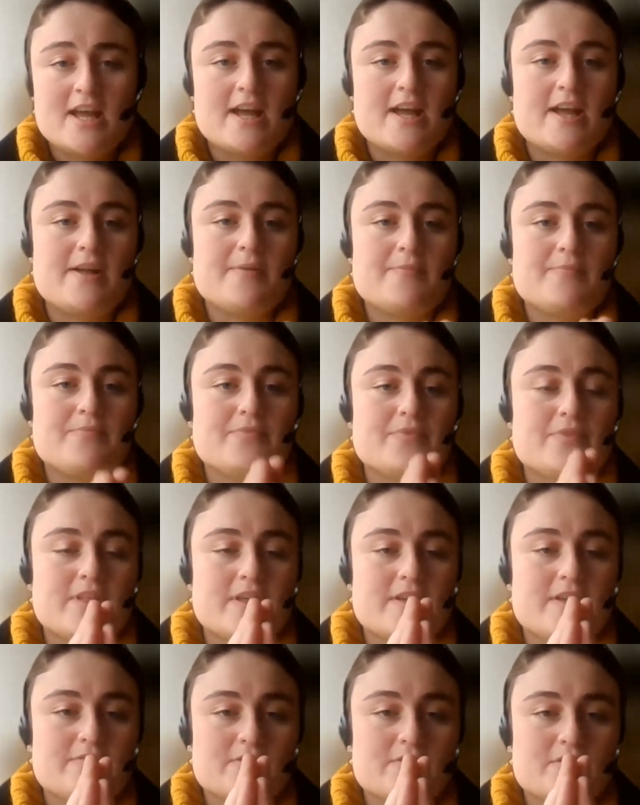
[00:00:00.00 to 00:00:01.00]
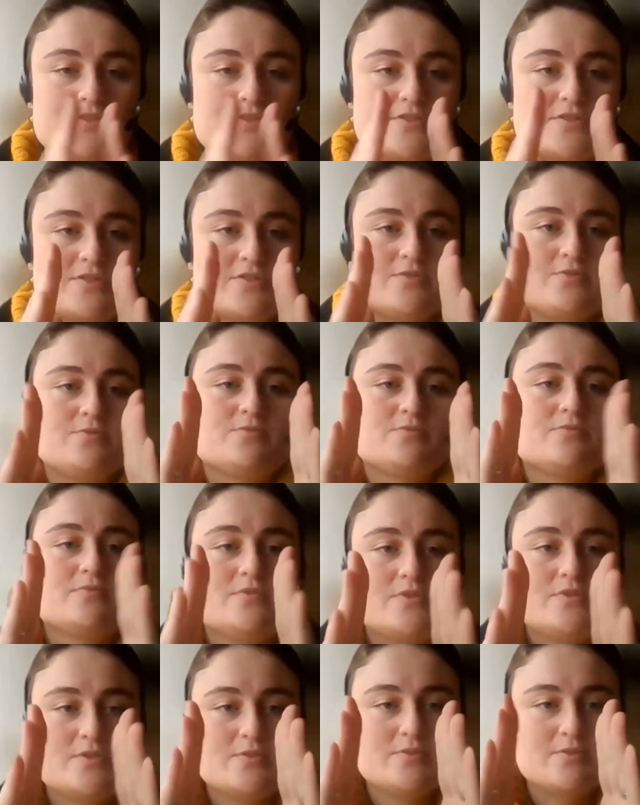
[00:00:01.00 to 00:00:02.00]
um, they've got two
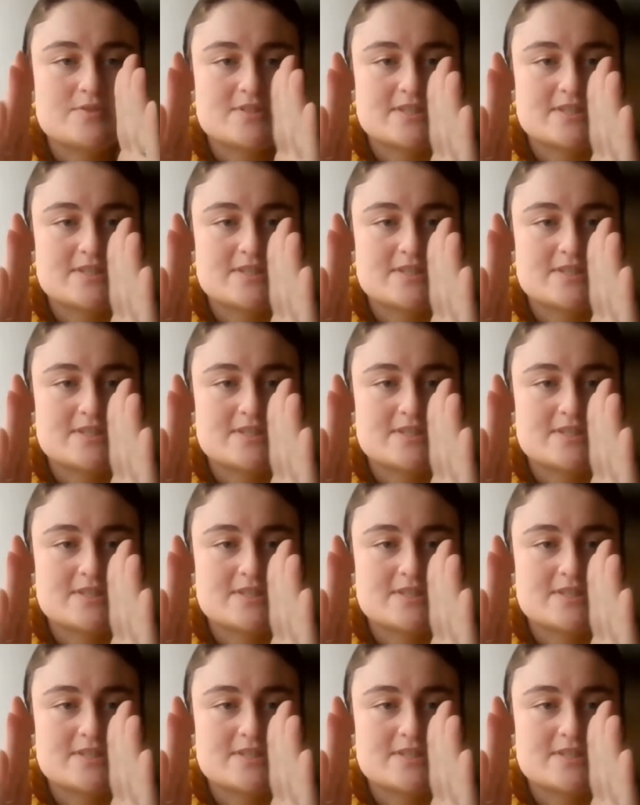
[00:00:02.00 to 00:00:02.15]
two